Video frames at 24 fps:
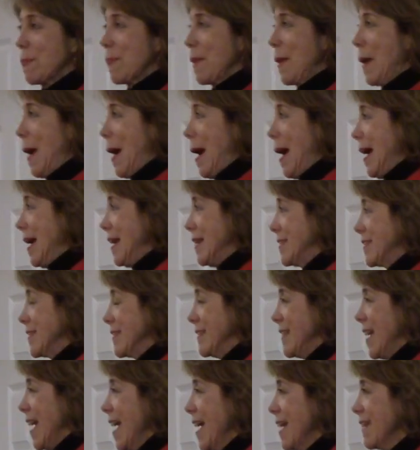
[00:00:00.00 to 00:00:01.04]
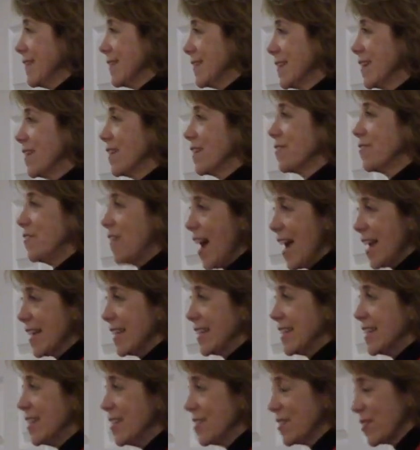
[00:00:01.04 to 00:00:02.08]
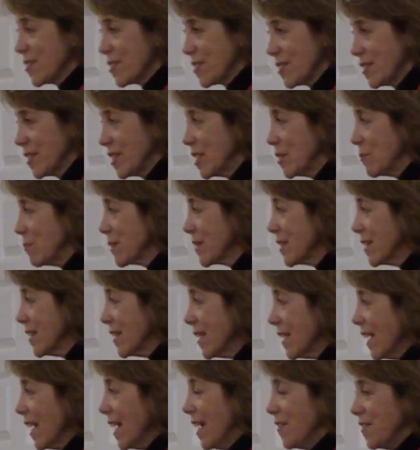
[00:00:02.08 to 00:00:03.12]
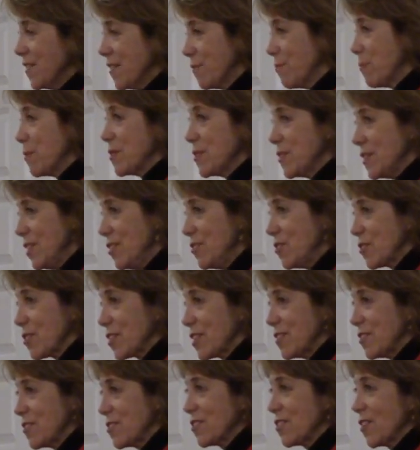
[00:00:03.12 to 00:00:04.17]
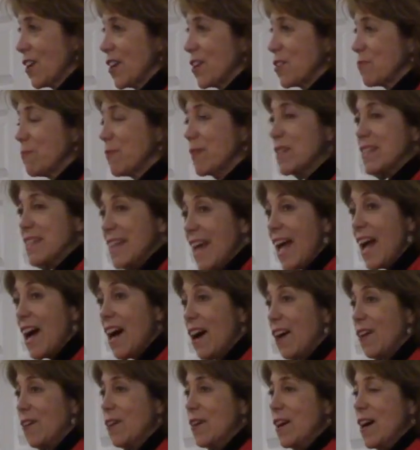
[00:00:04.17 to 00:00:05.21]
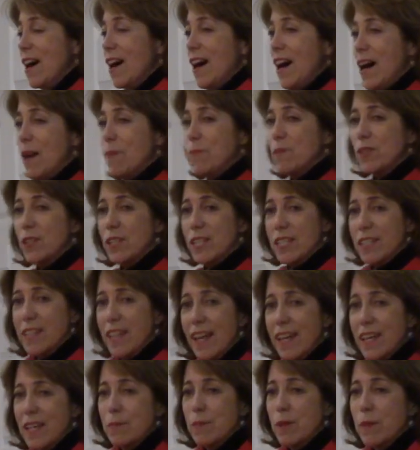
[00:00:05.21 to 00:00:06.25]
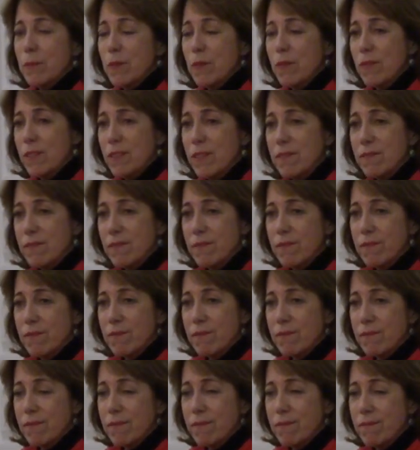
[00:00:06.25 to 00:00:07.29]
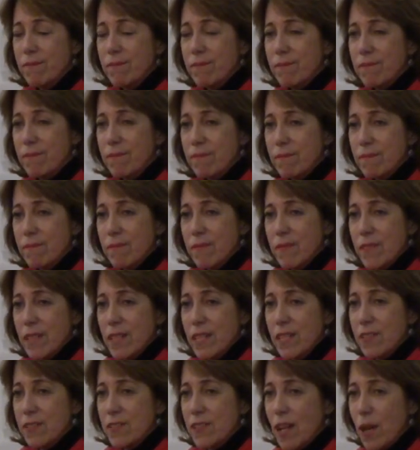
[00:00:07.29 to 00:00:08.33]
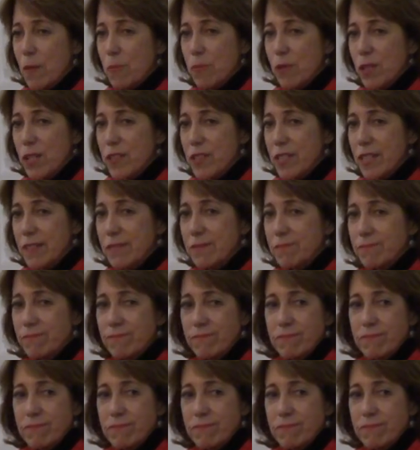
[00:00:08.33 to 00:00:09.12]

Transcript: All right, so now, finally, he's asleep, and the procedure can start. But now, I'm looking at him, I'm going, he's not breathing.